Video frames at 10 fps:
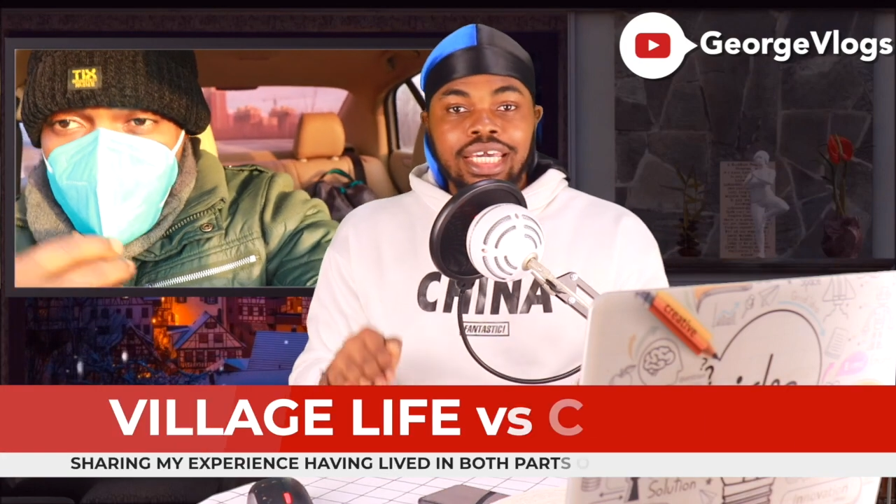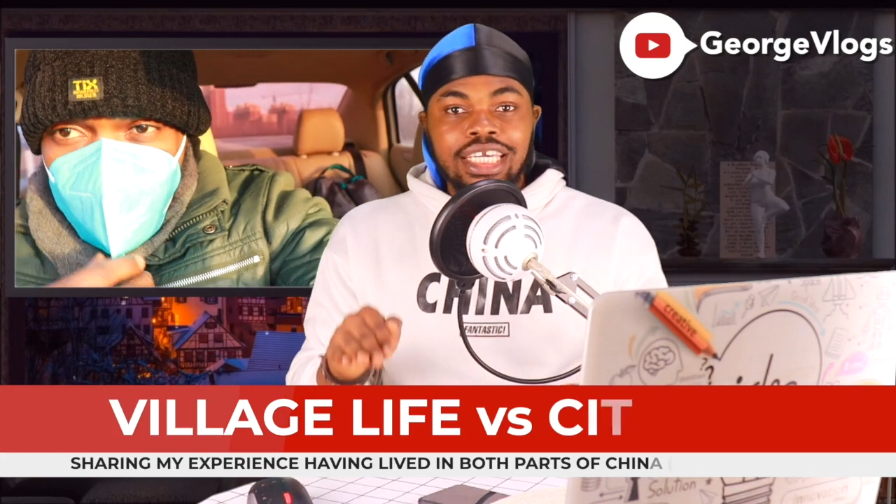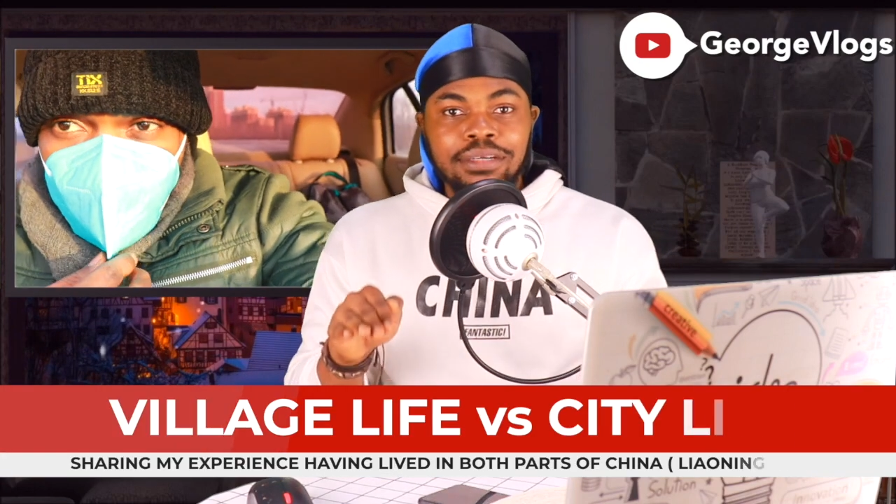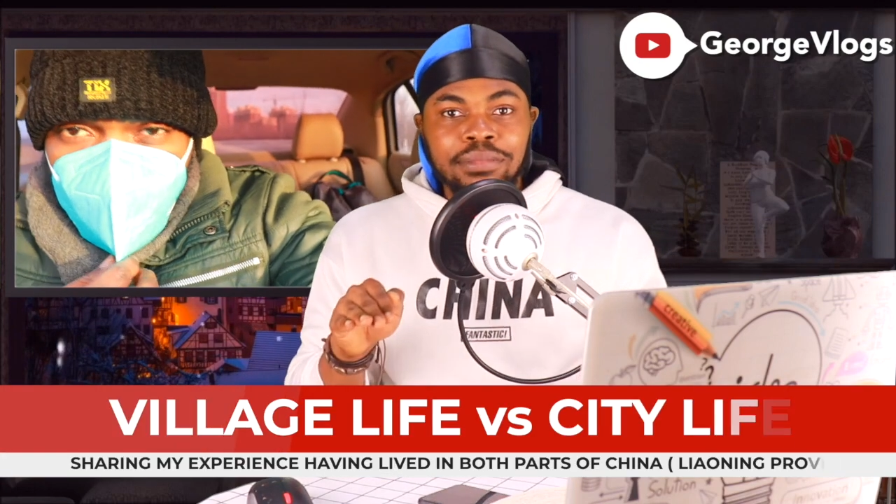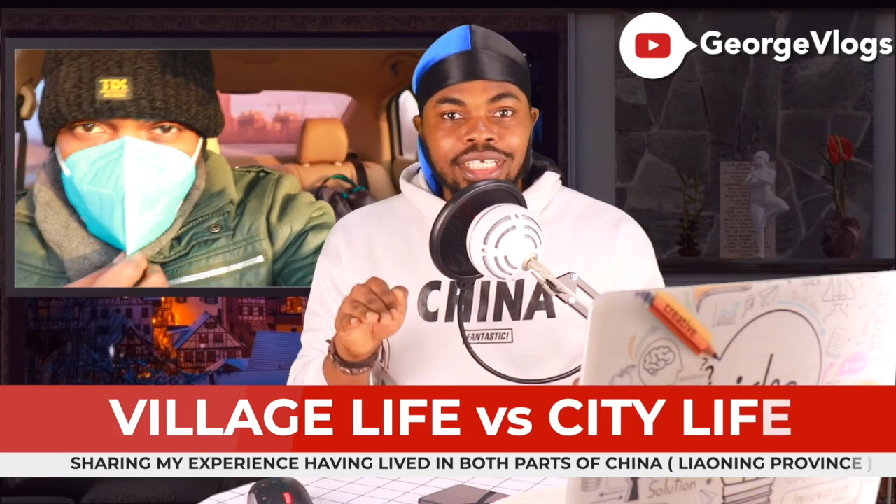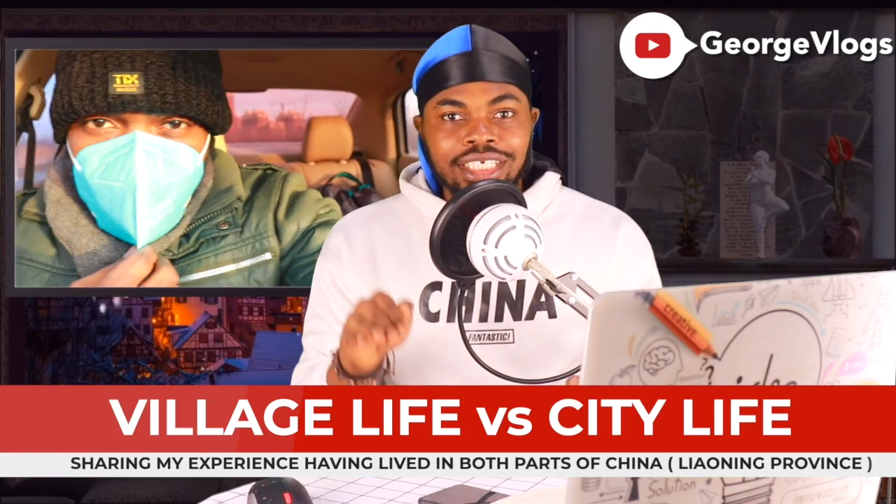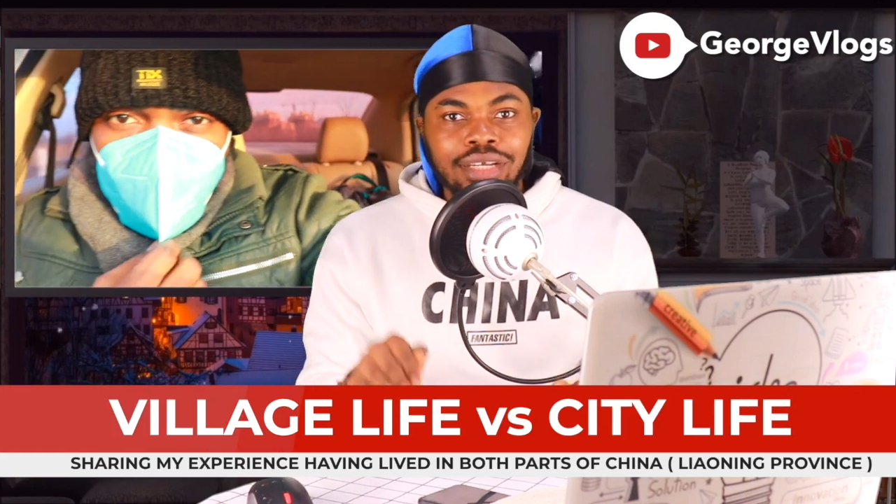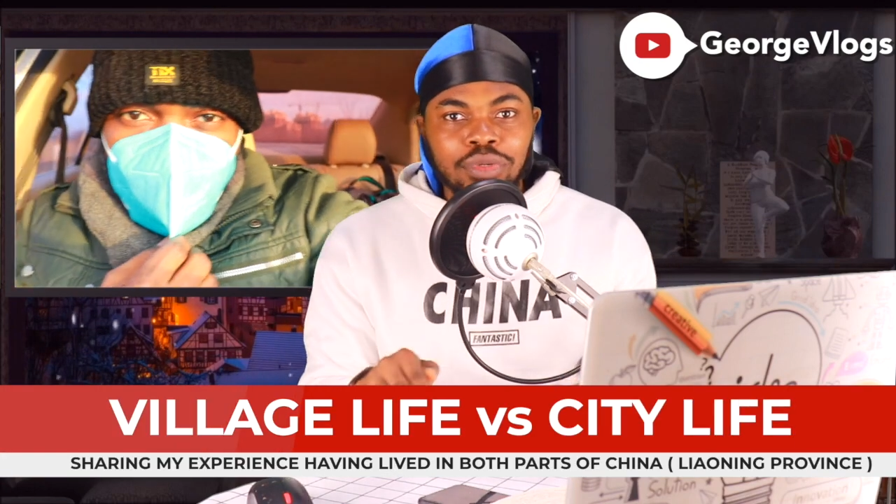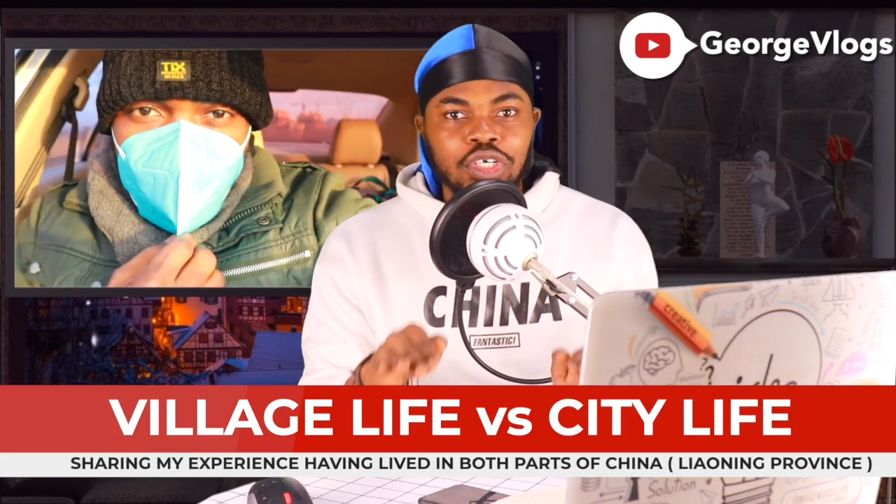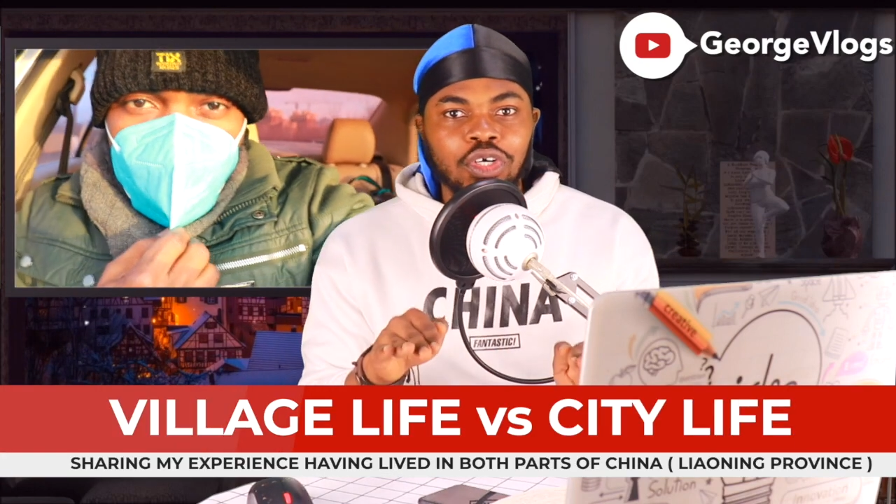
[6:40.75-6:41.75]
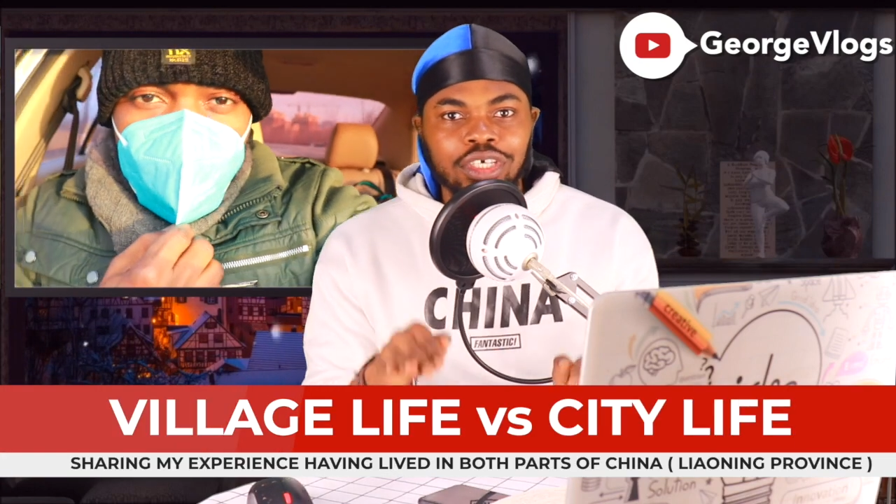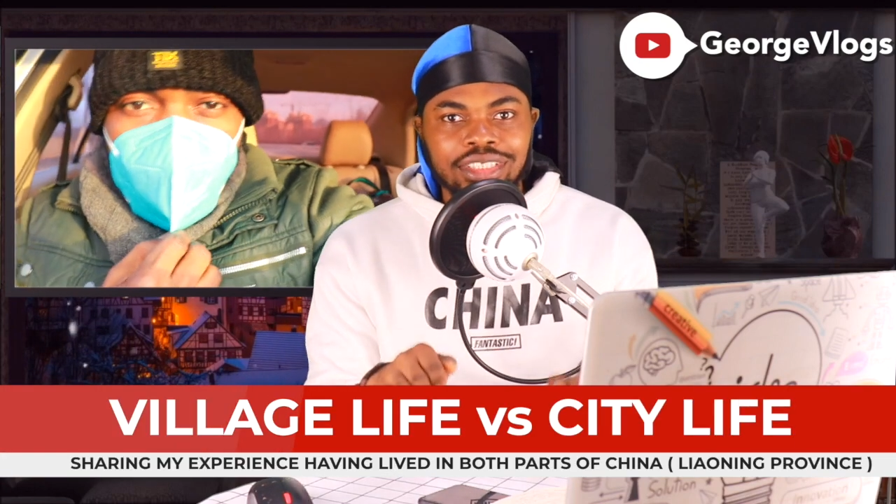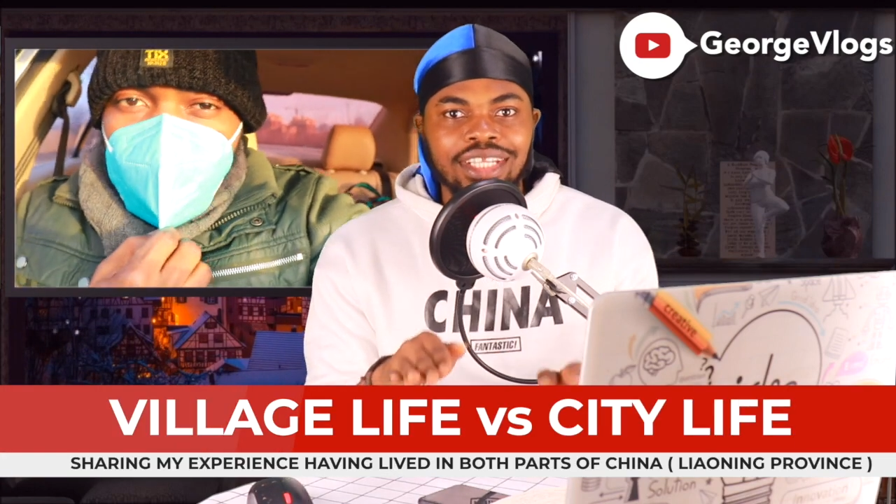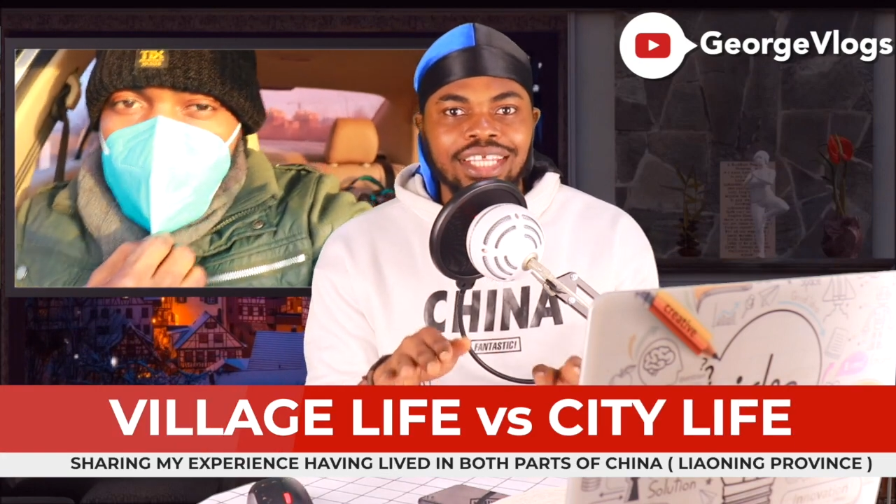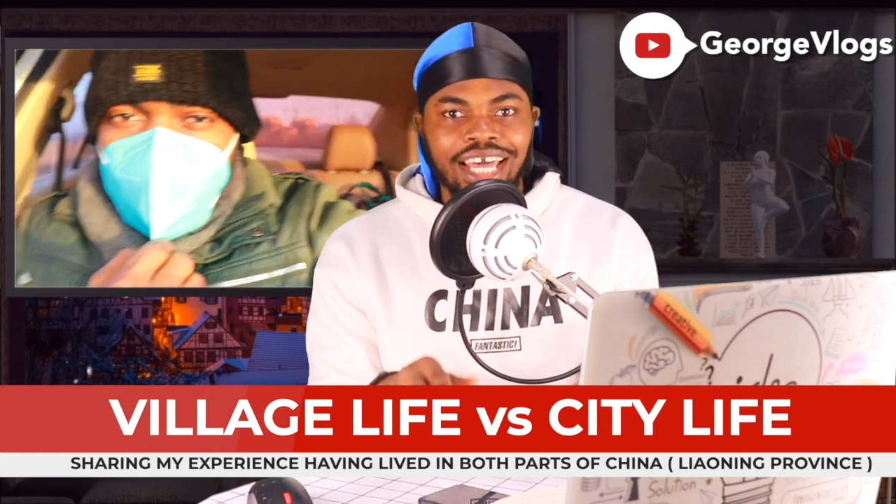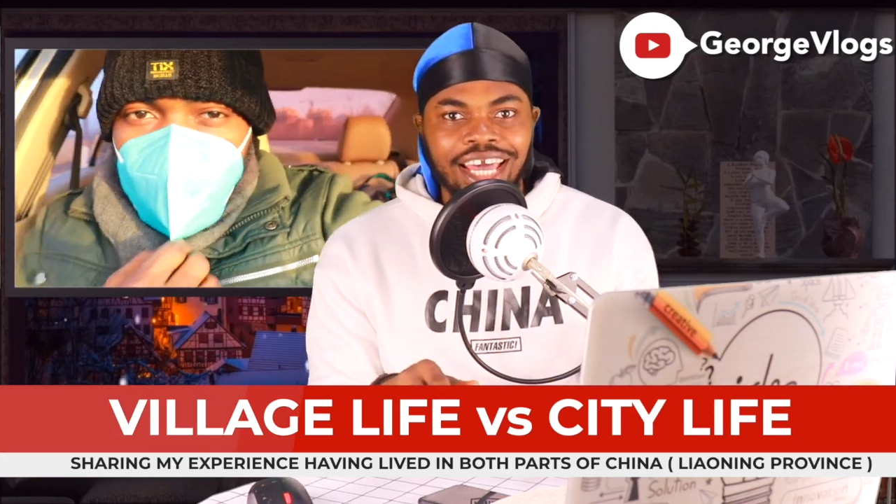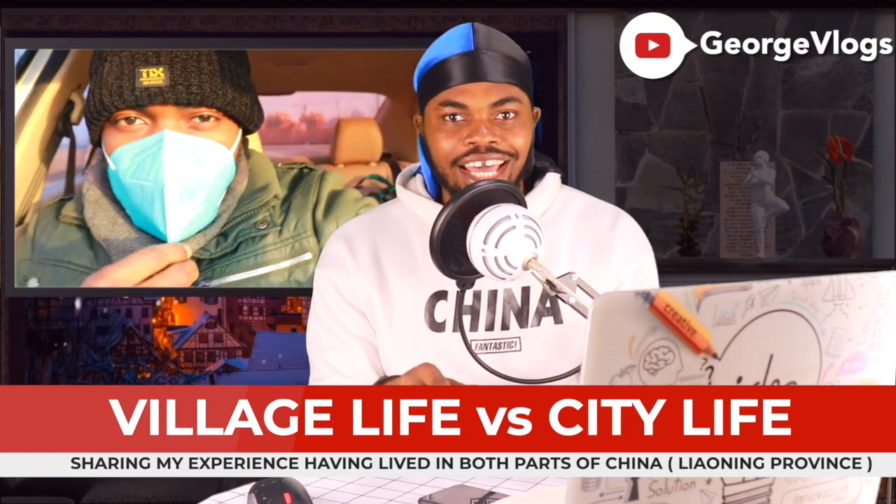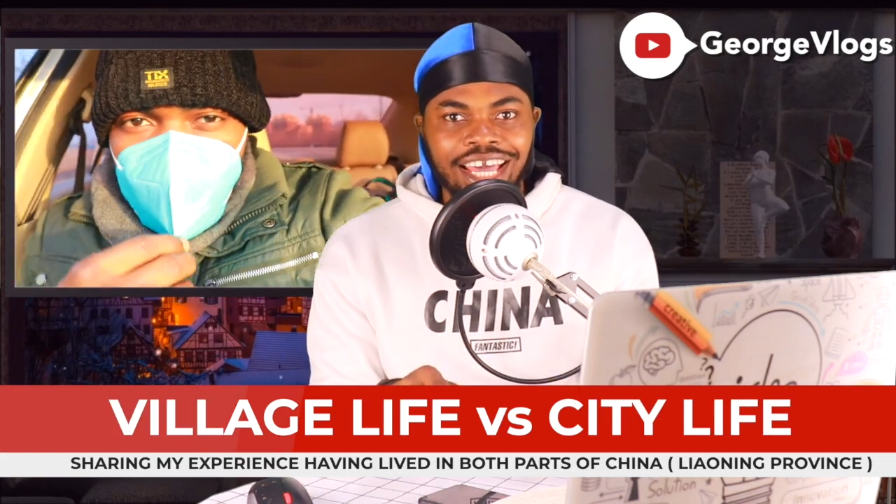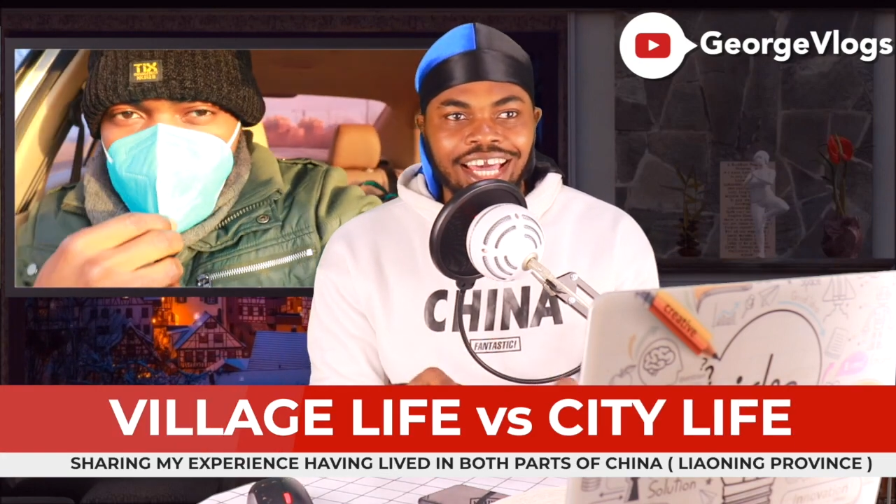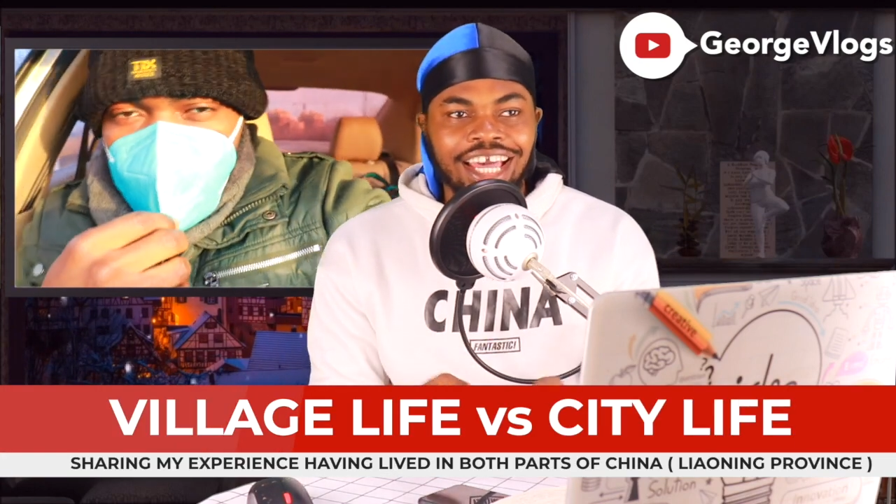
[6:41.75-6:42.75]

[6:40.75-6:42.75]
immediately we got there,